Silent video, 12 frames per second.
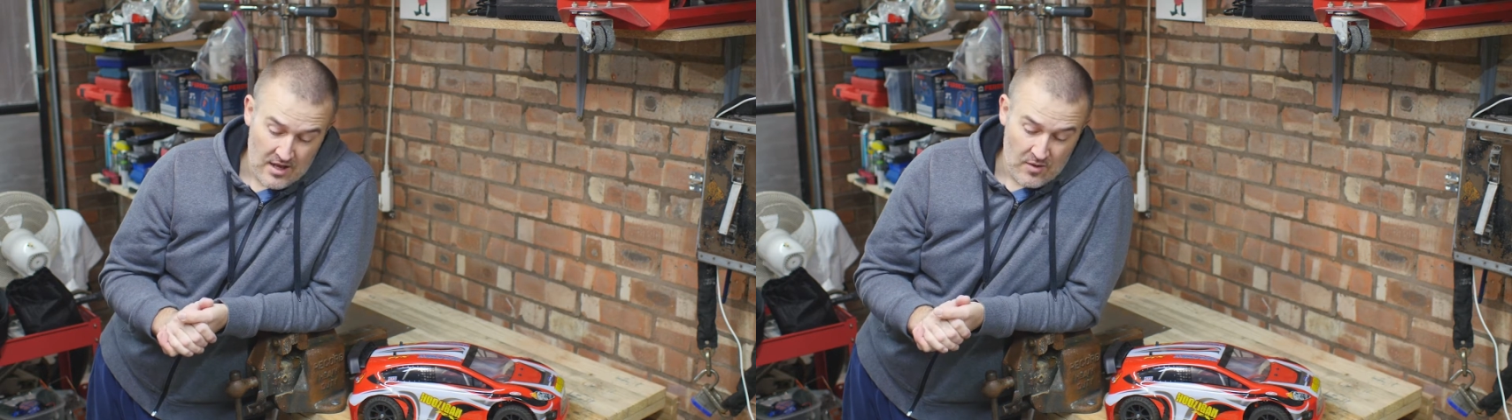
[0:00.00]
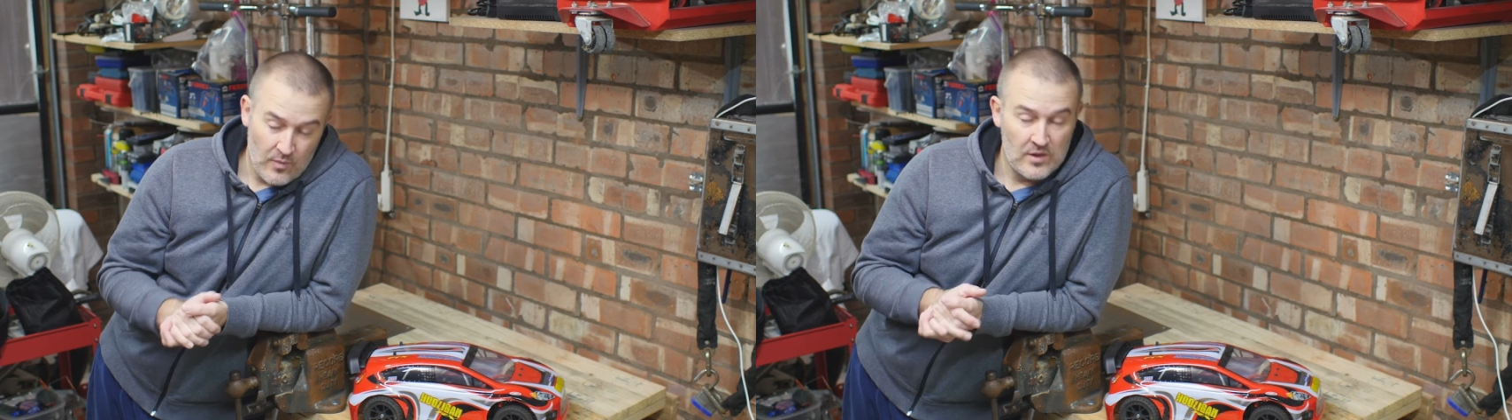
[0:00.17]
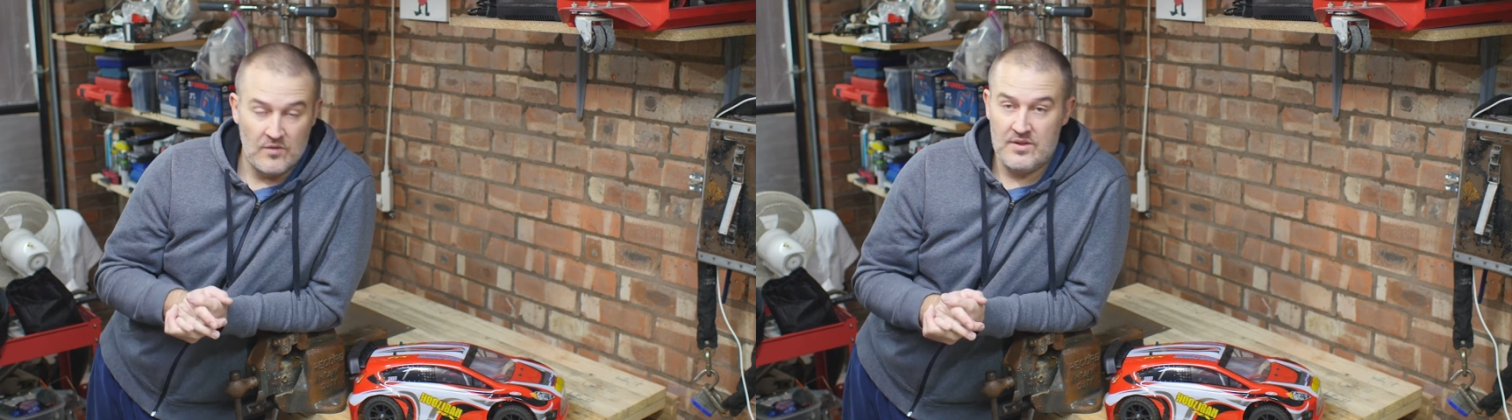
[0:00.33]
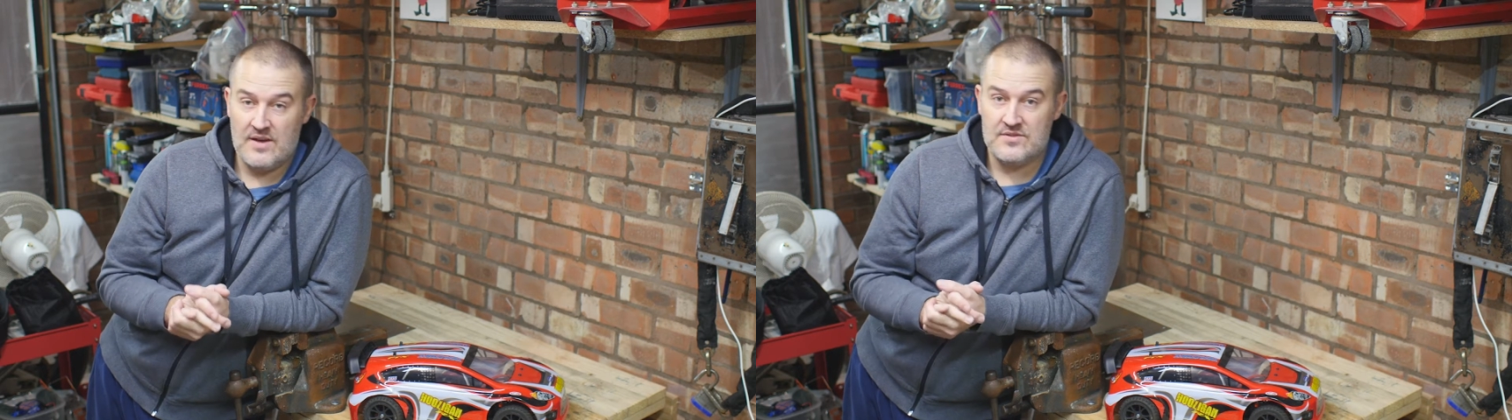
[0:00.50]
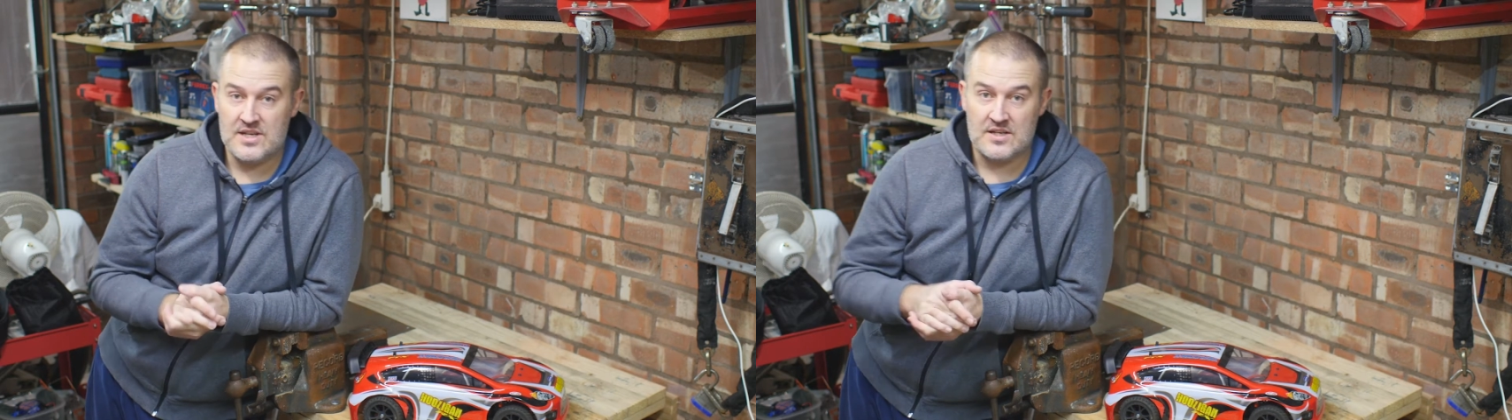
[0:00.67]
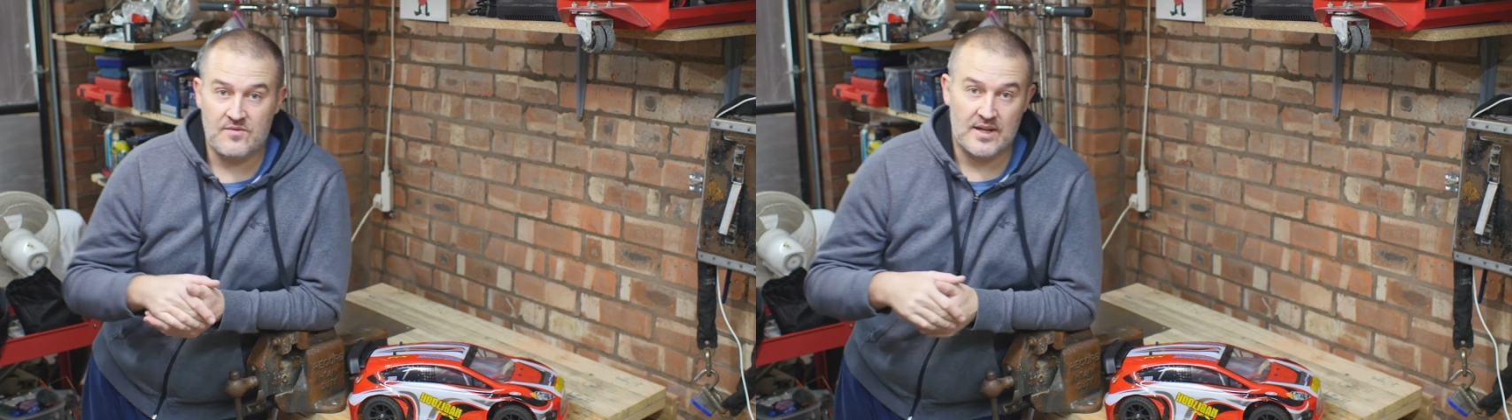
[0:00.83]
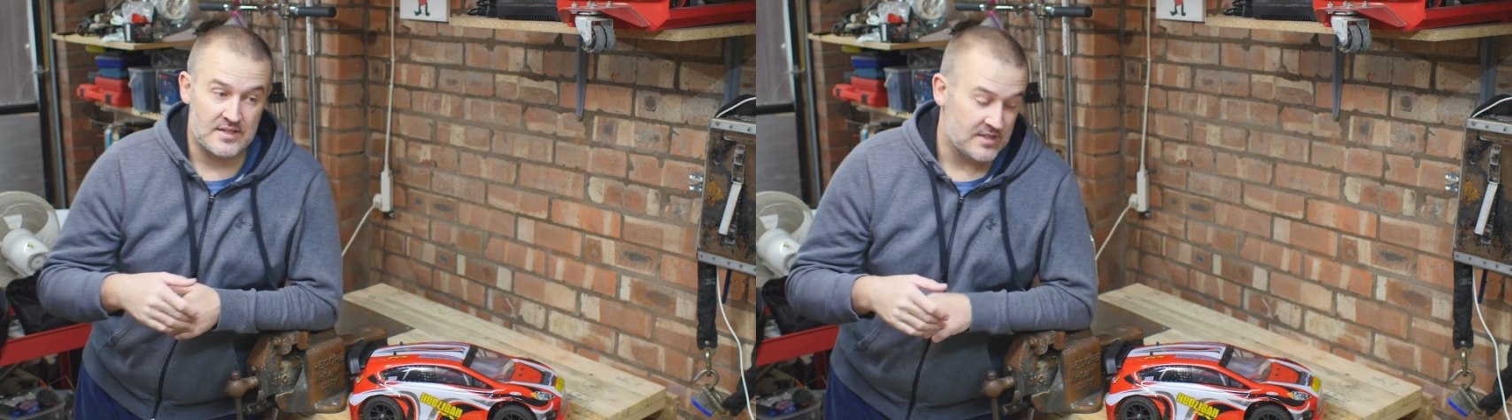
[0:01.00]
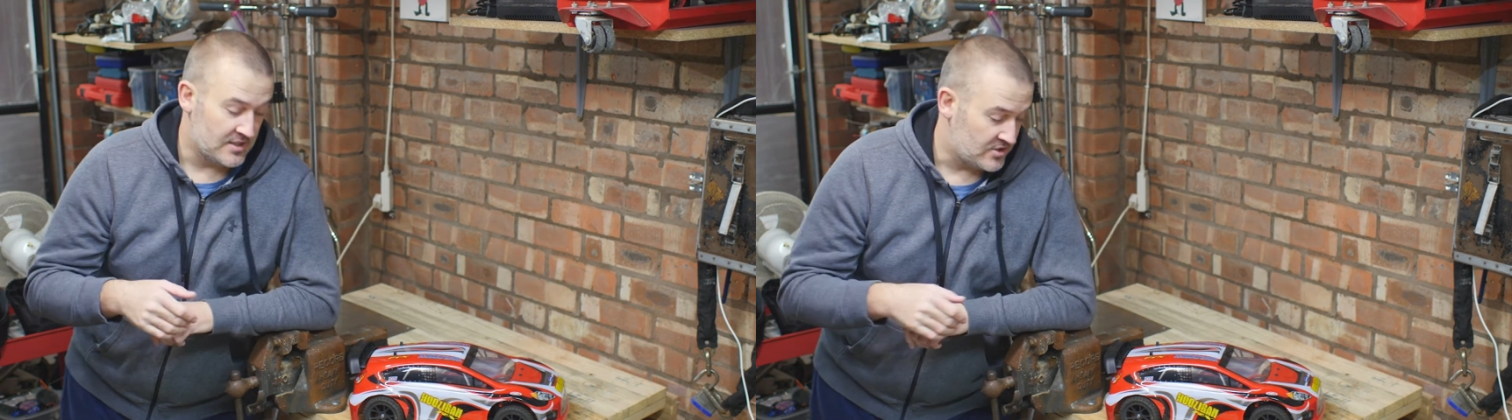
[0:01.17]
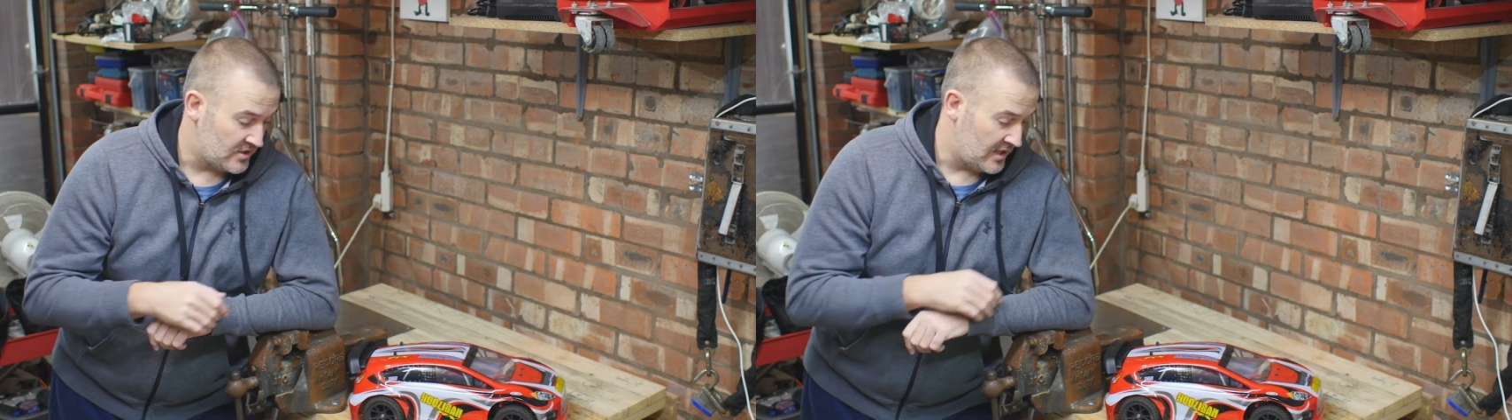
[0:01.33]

We love the FTX Vantage.